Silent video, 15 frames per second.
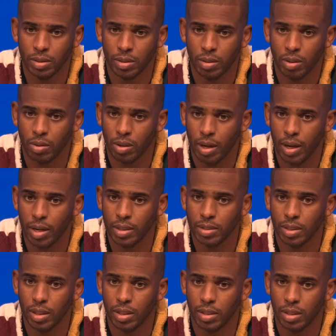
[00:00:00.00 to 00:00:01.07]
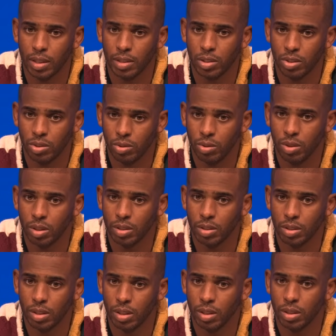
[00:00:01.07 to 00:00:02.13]
you know, guys that shoot it
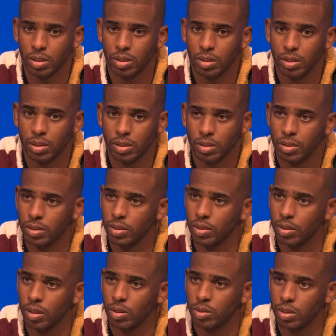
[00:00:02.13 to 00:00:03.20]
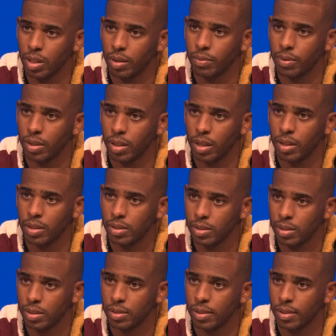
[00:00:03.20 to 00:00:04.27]
as good as, you know, Steph and Clay
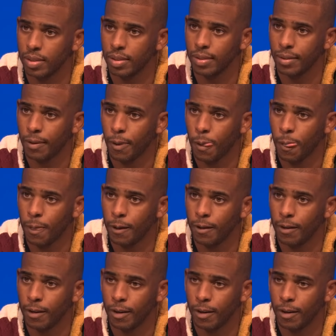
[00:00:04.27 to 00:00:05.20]
consistently, you